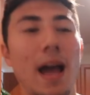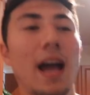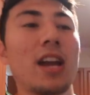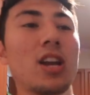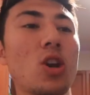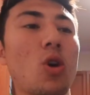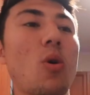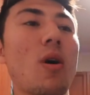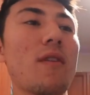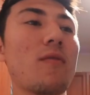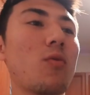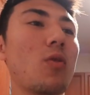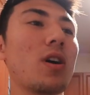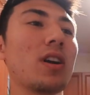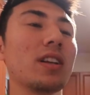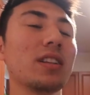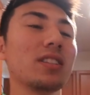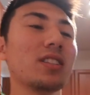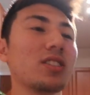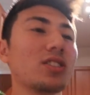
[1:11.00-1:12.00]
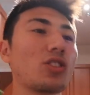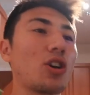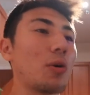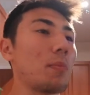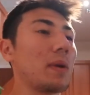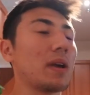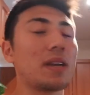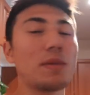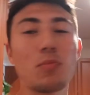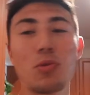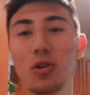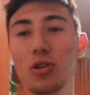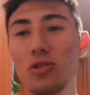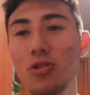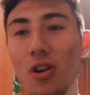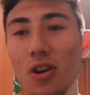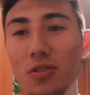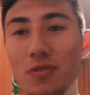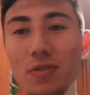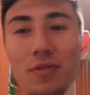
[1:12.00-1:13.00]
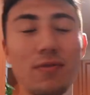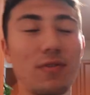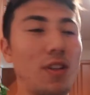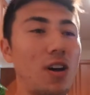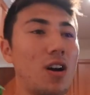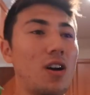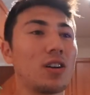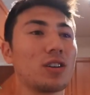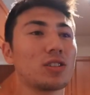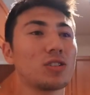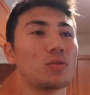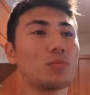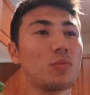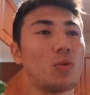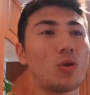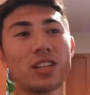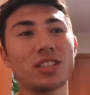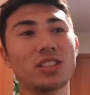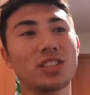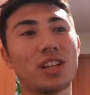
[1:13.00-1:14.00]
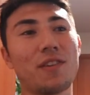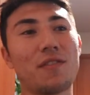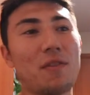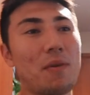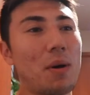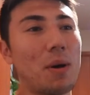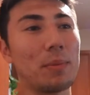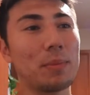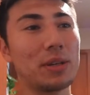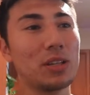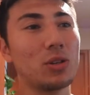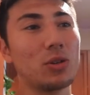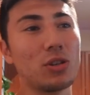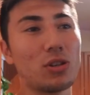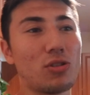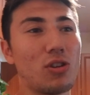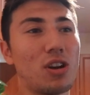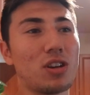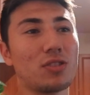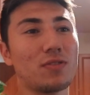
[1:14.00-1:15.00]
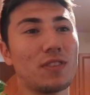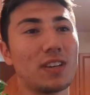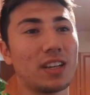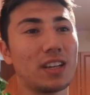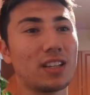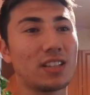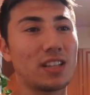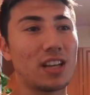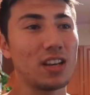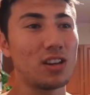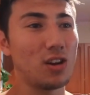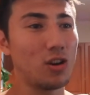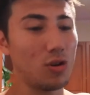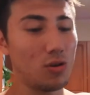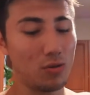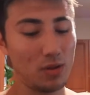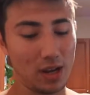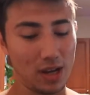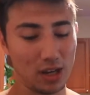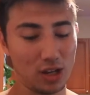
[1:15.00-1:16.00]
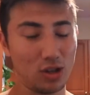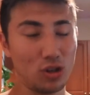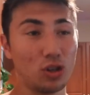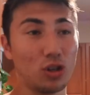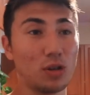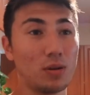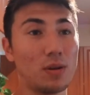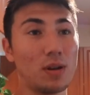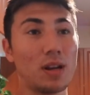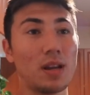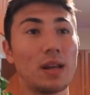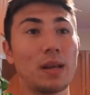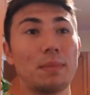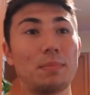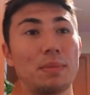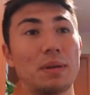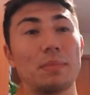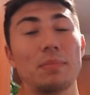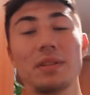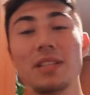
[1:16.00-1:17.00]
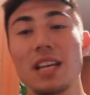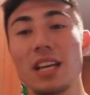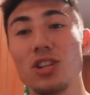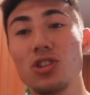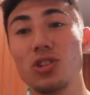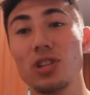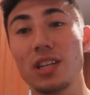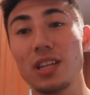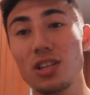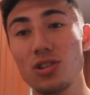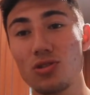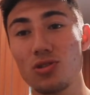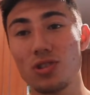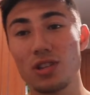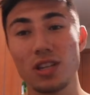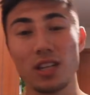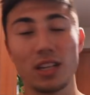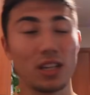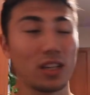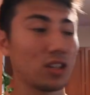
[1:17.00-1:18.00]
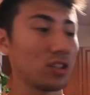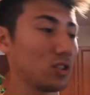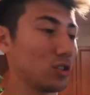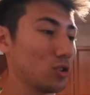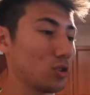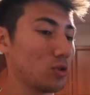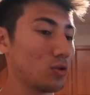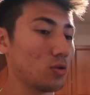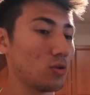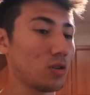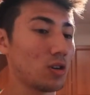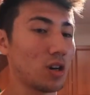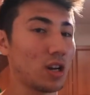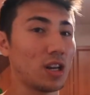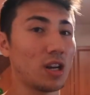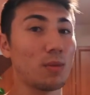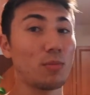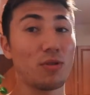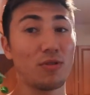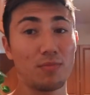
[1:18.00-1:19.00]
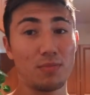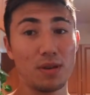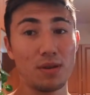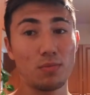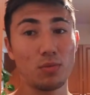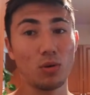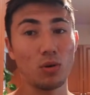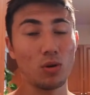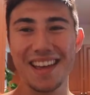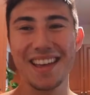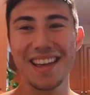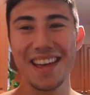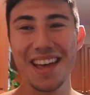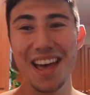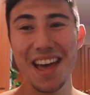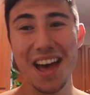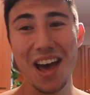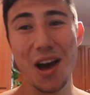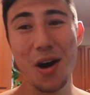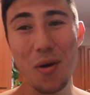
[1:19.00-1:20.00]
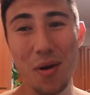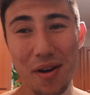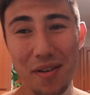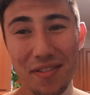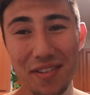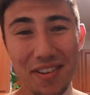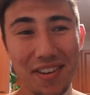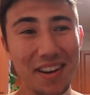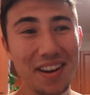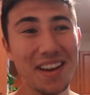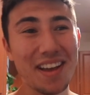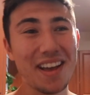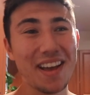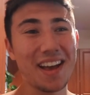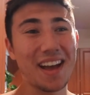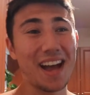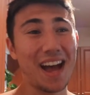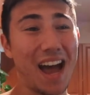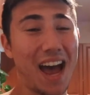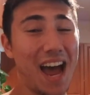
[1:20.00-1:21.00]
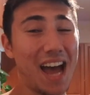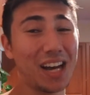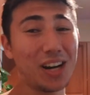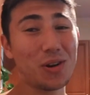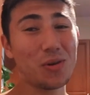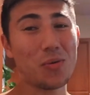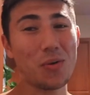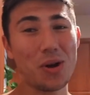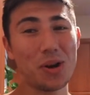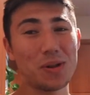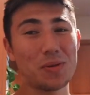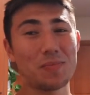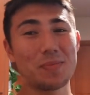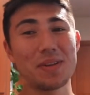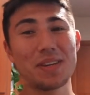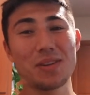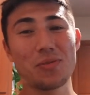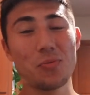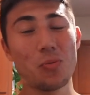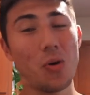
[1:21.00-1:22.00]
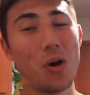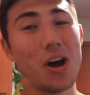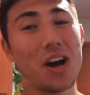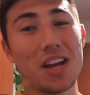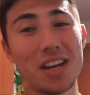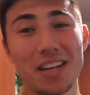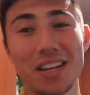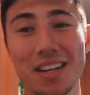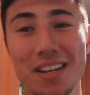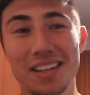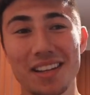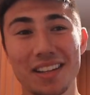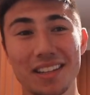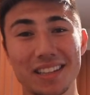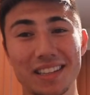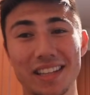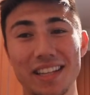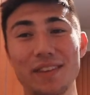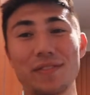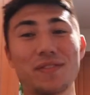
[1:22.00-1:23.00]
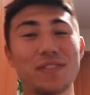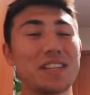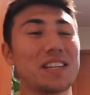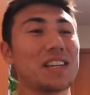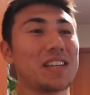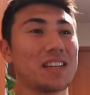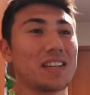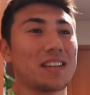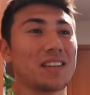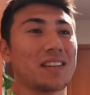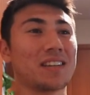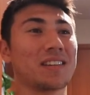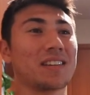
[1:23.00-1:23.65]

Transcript: know I've wanted to start making more CrossFit vlogs, more stuff about me doing CrossFit, because I know it could be potentially interesting to a number of people. However, I don't want to be, one, lifting